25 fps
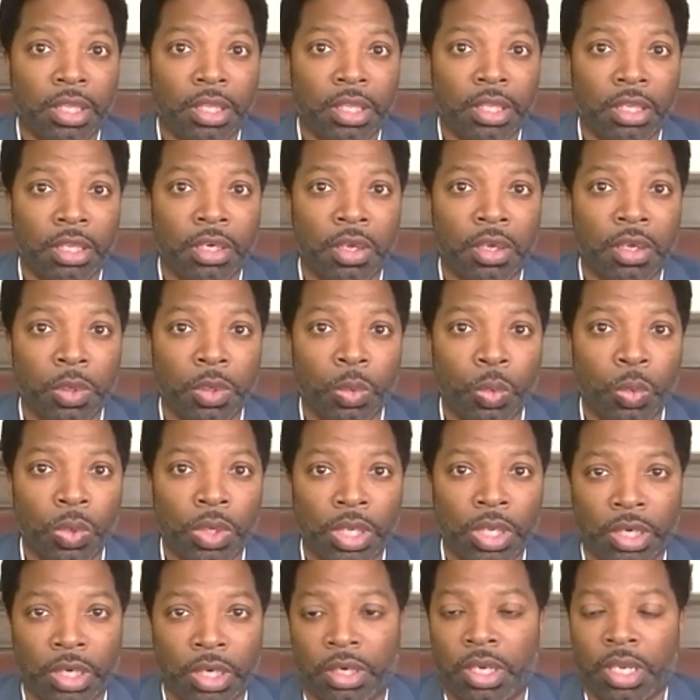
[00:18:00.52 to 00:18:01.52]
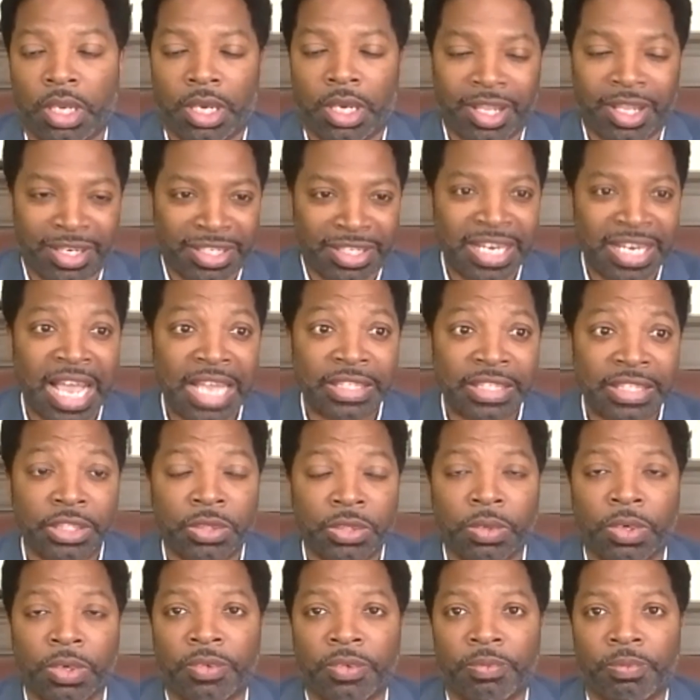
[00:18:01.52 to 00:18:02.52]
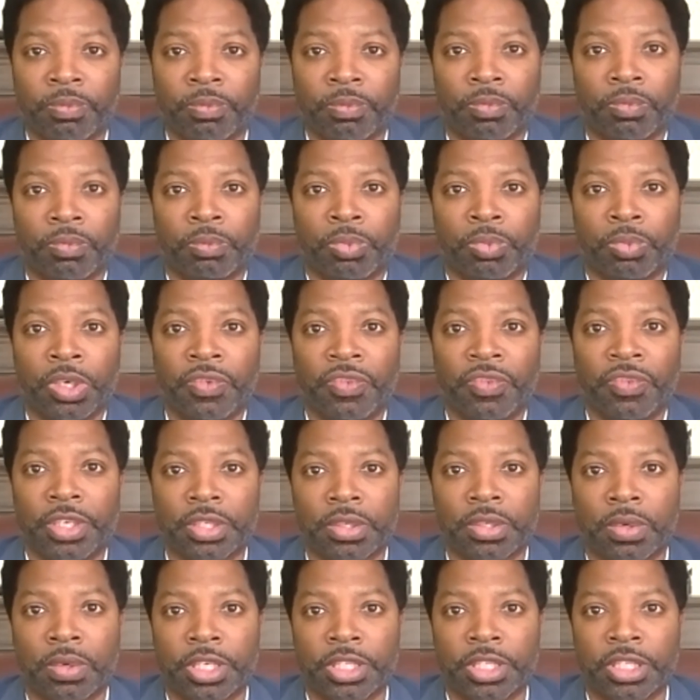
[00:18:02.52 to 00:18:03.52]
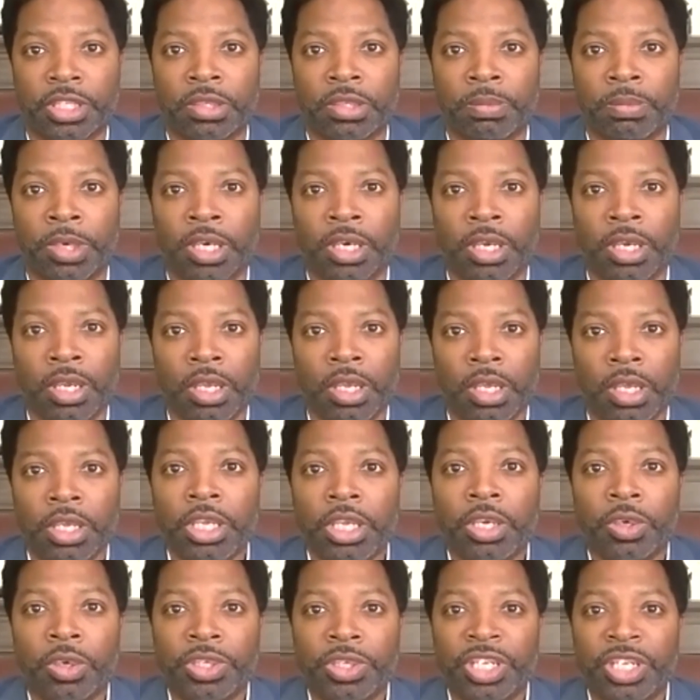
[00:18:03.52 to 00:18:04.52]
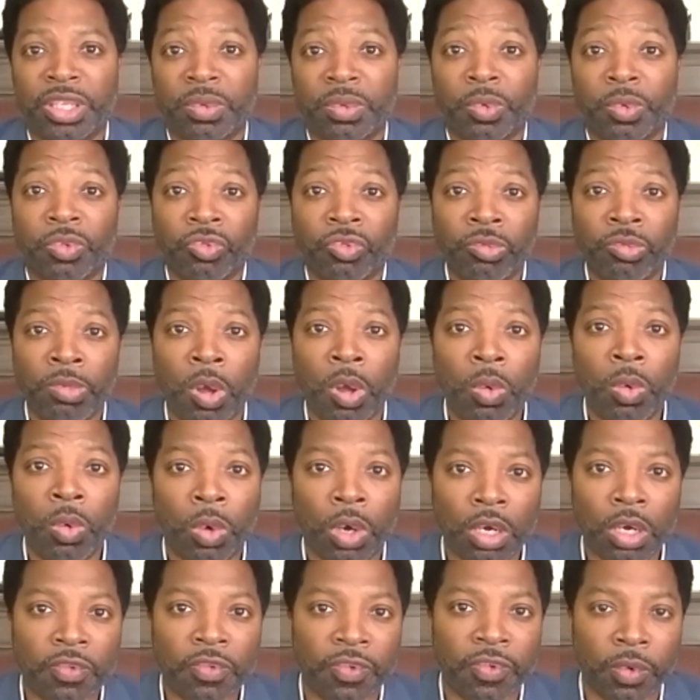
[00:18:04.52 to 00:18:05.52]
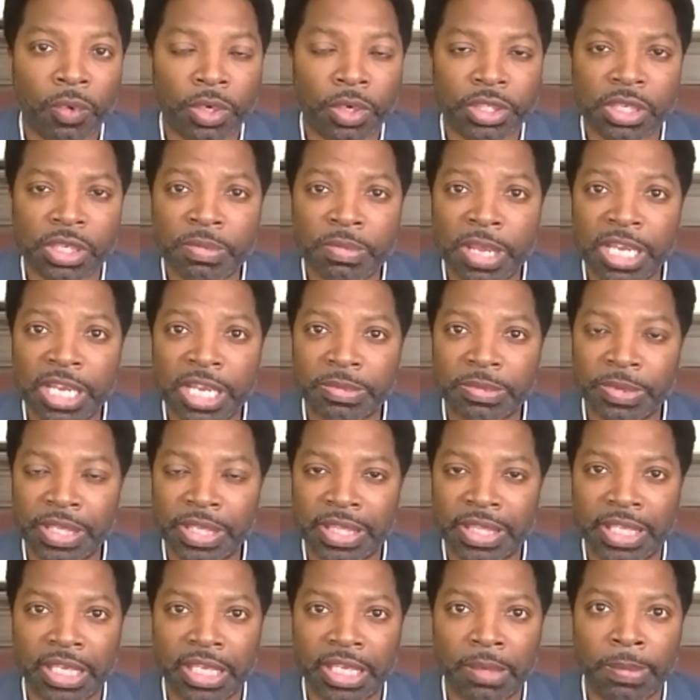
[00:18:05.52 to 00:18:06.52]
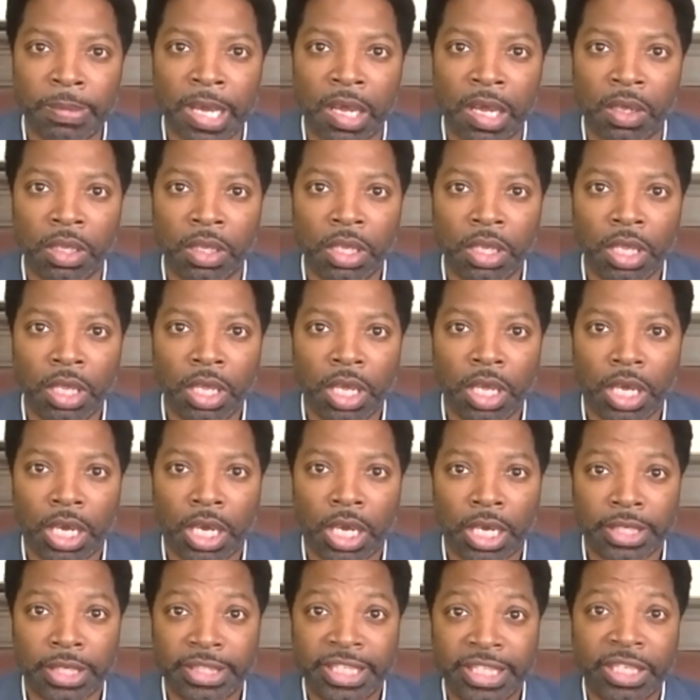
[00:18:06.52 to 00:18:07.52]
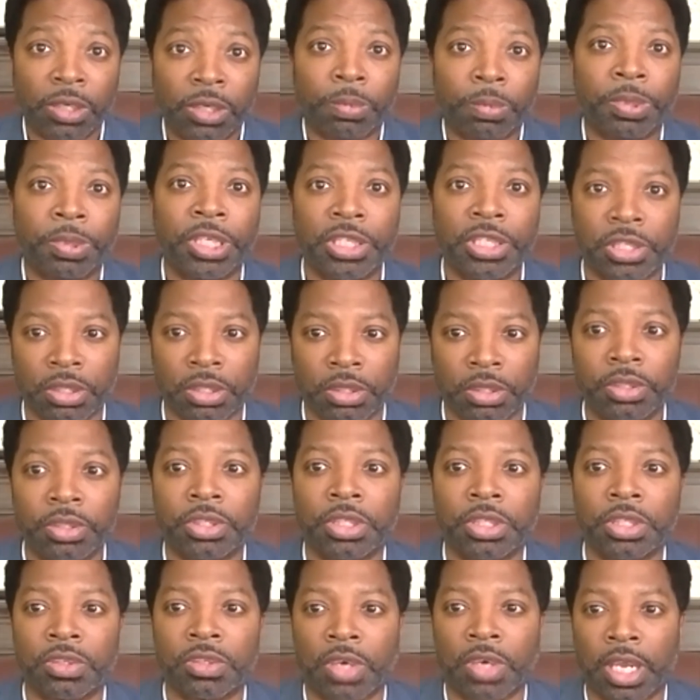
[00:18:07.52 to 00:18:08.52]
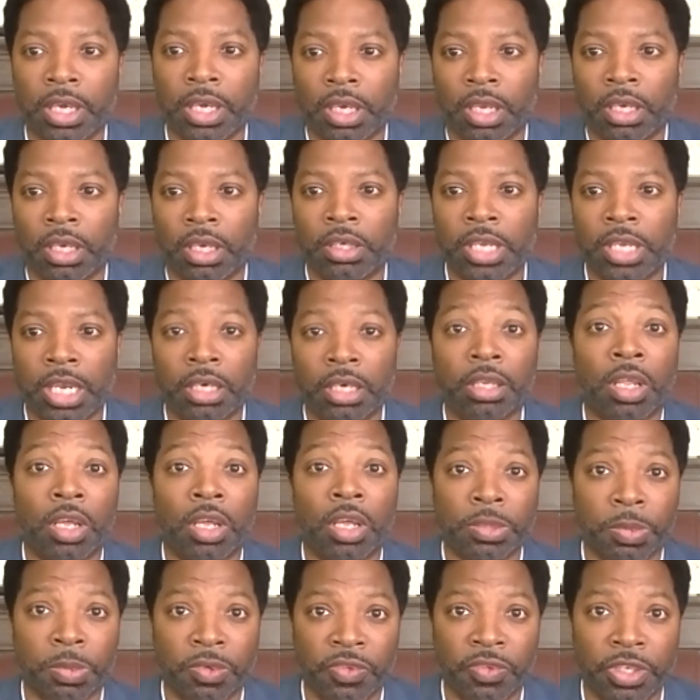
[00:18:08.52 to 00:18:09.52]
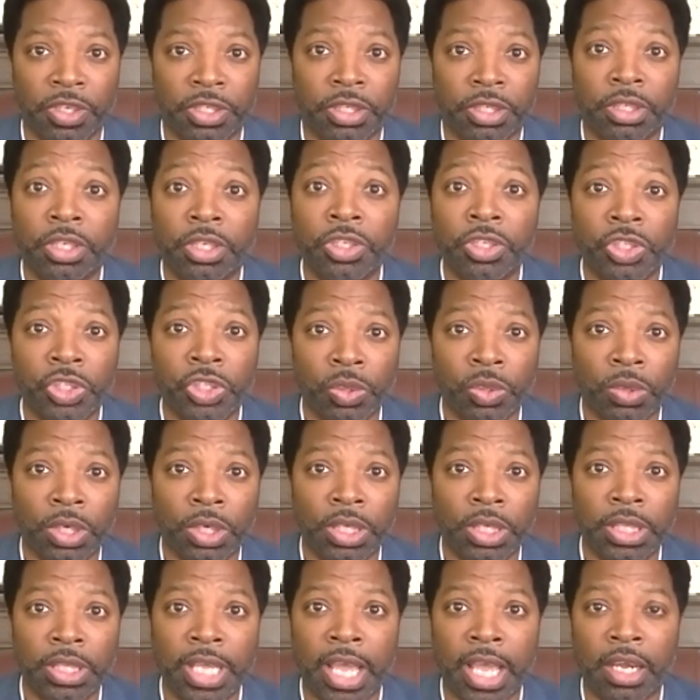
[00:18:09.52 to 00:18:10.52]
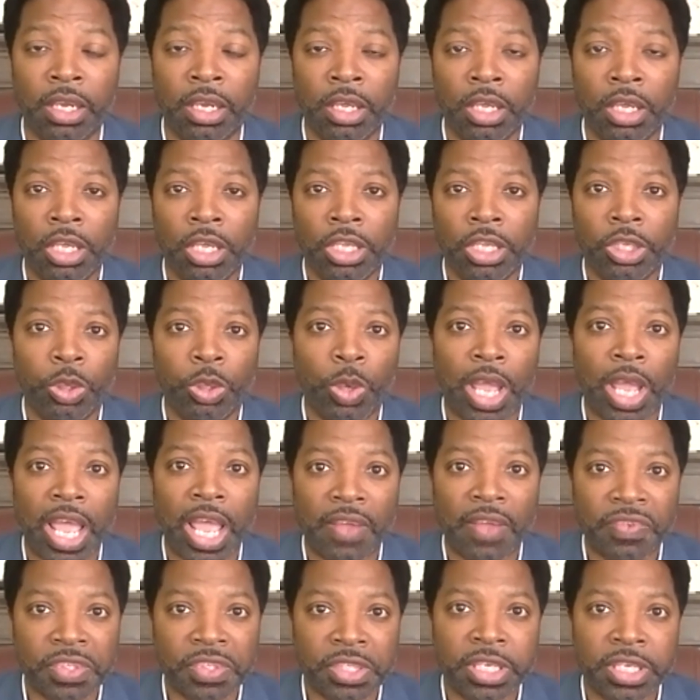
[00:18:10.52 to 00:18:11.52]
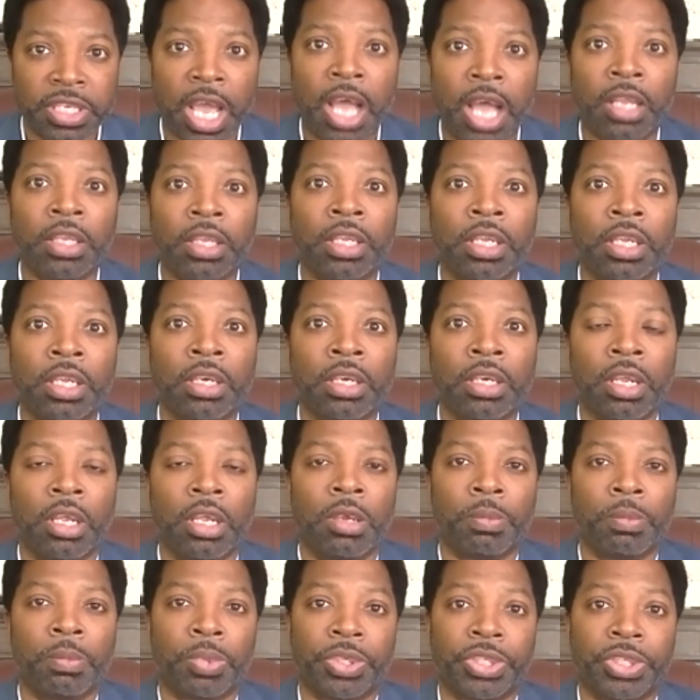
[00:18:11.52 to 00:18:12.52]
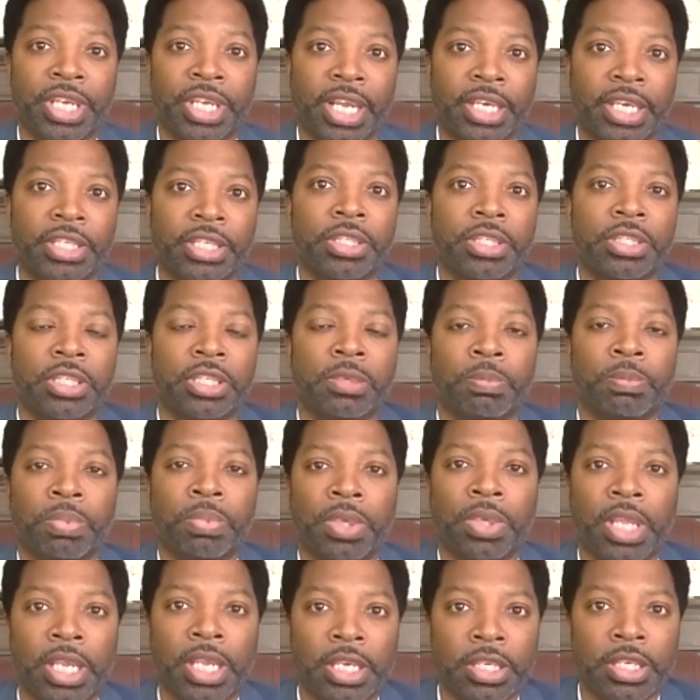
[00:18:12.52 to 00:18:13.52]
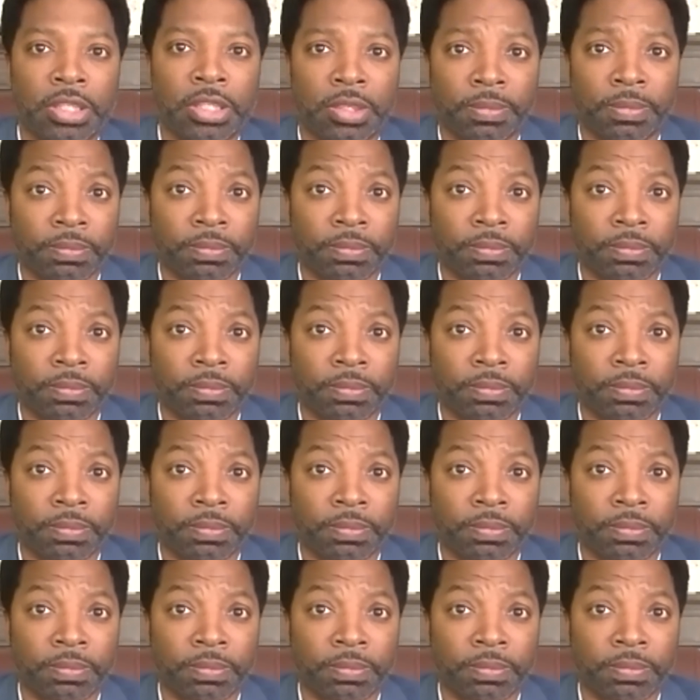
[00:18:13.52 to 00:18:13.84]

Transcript: you know, and, and it ties into a previous question, but, you know, dealing with remote workforce and makes me think about uh, DLP solutions, right? And data loss prevention, ensuring that you have solid protections in place